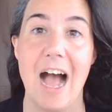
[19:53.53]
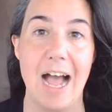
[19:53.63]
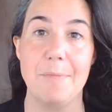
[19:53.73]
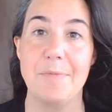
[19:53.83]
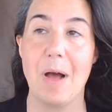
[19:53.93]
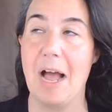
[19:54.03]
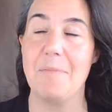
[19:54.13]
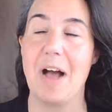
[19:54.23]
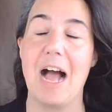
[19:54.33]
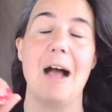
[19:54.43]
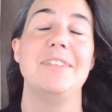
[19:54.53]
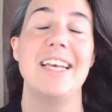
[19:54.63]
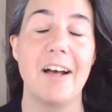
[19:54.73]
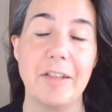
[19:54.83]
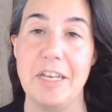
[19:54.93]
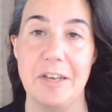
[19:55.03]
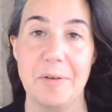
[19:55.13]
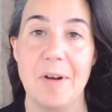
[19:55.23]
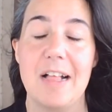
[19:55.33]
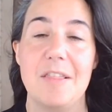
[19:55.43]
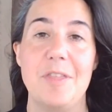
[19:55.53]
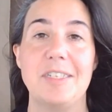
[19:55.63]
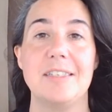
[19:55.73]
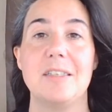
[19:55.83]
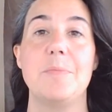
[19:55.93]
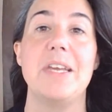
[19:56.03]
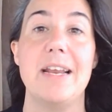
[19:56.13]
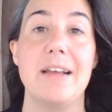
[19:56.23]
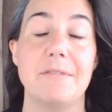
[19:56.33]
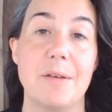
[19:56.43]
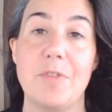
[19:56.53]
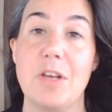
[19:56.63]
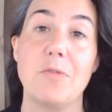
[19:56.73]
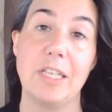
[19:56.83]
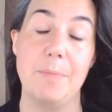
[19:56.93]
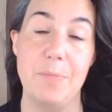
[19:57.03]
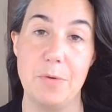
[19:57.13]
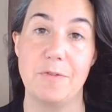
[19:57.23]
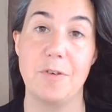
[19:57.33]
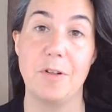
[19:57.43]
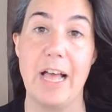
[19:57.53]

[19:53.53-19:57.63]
I'm telling you, this is the beginning of something really beautiful.